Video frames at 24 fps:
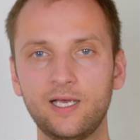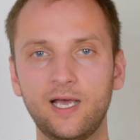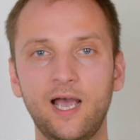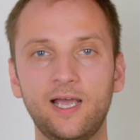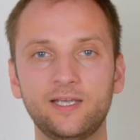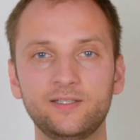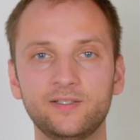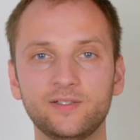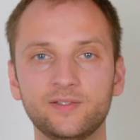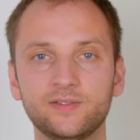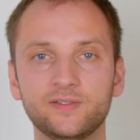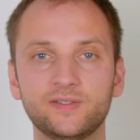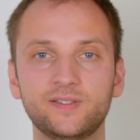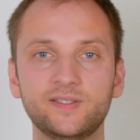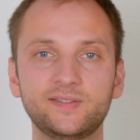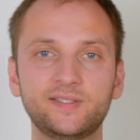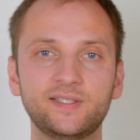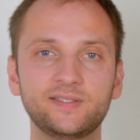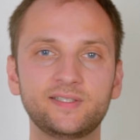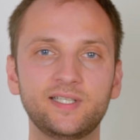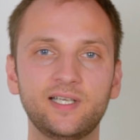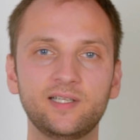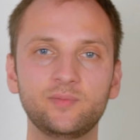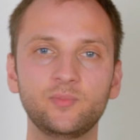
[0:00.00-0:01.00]
Hi there,
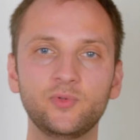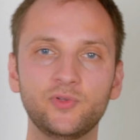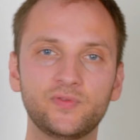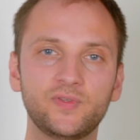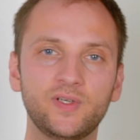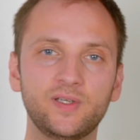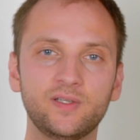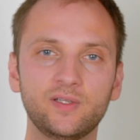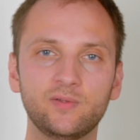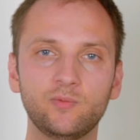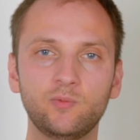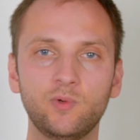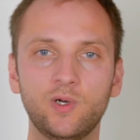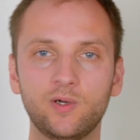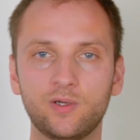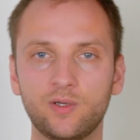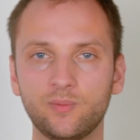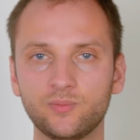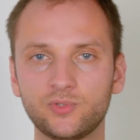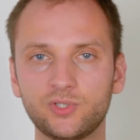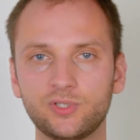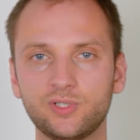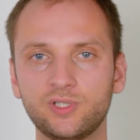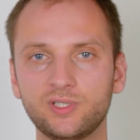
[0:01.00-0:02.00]
this is Edmund and
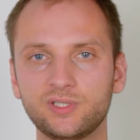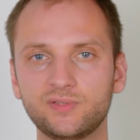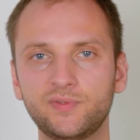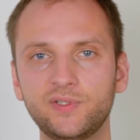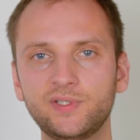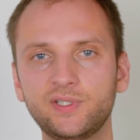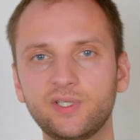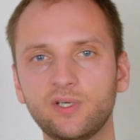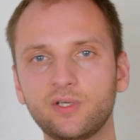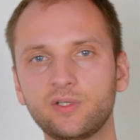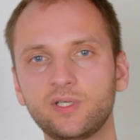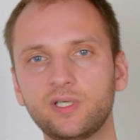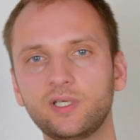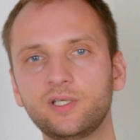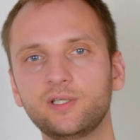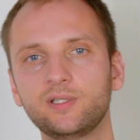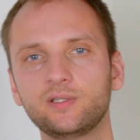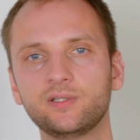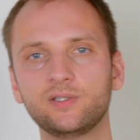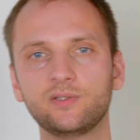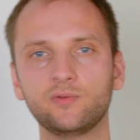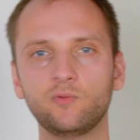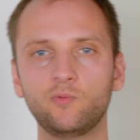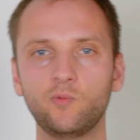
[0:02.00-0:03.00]
welcome to this video
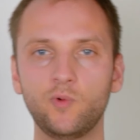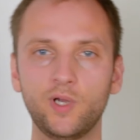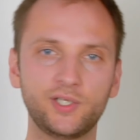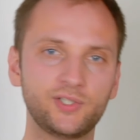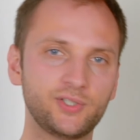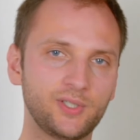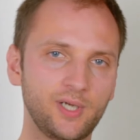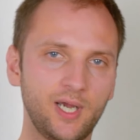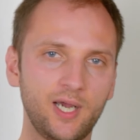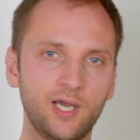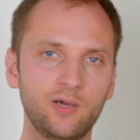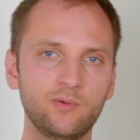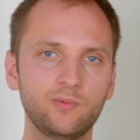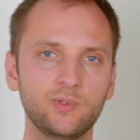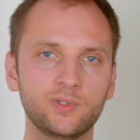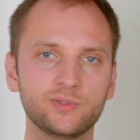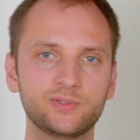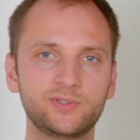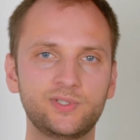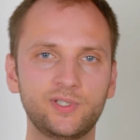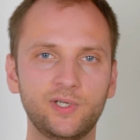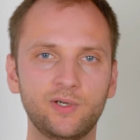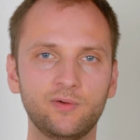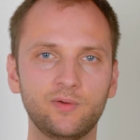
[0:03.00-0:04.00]
in which I
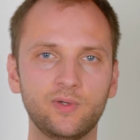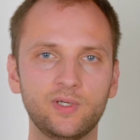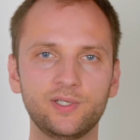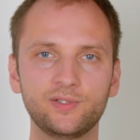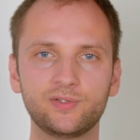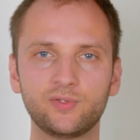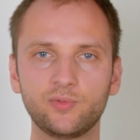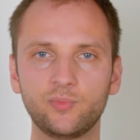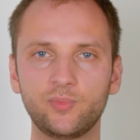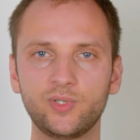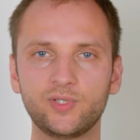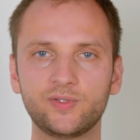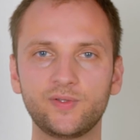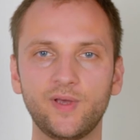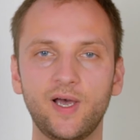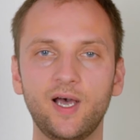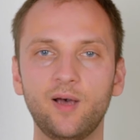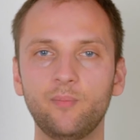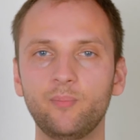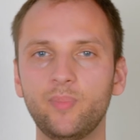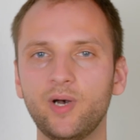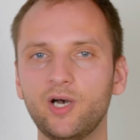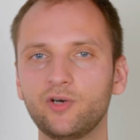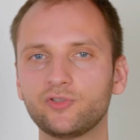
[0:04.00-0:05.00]
will tell a little bit
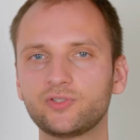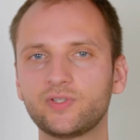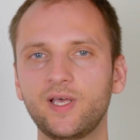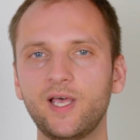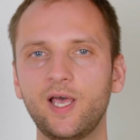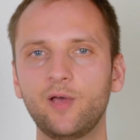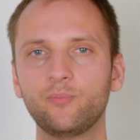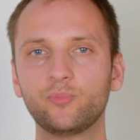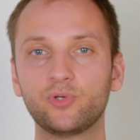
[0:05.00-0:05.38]
about